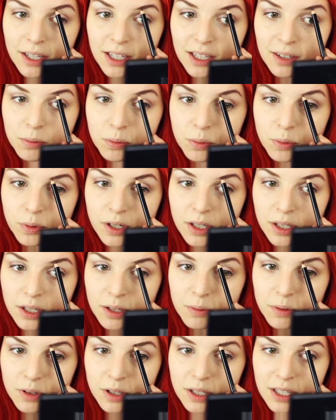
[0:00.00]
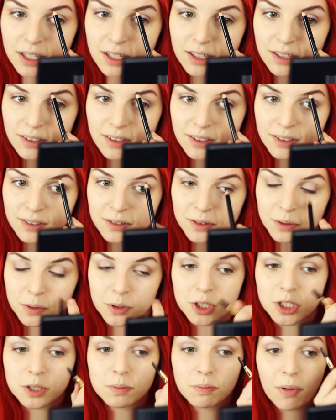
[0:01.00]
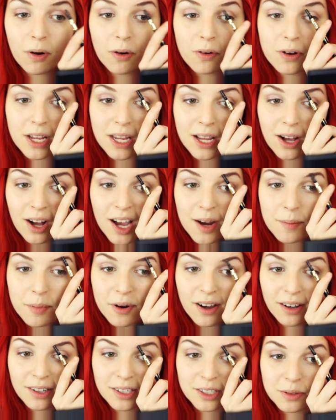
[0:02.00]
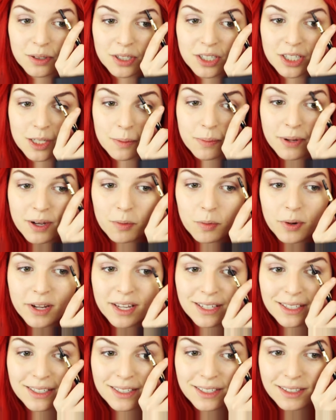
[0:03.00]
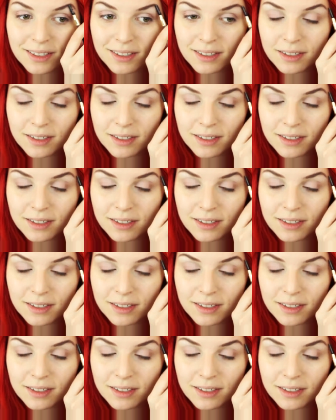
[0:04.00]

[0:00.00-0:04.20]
they're really, really sort of smoky eyebrows, which is a bit weird. So you